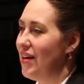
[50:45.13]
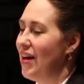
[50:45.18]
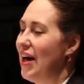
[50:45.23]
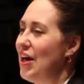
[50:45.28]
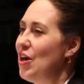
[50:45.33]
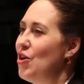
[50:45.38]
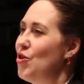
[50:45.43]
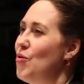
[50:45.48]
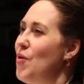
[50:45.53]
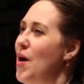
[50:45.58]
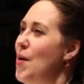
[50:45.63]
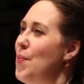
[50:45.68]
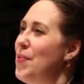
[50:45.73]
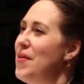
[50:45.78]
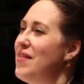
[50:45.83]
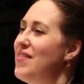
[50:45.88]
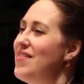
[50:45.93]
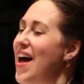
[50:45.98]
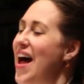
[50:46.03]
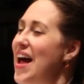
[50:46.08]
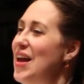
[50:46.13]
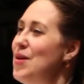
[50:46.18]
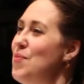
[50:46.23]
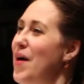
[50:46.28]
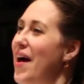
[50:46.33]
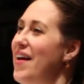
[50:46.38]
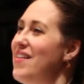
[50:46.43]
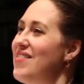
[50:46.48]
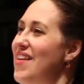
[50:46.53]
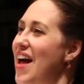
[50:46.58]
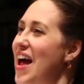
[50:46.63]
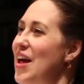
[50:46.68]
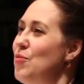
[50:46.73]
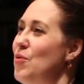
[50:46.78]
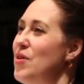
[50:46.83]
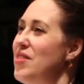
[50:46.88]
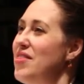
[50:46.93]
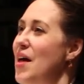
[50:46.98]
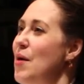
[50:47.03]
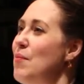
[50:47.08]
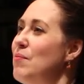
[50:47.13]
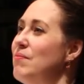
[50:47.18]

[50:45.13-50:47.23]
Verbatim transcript: I grew up side by side with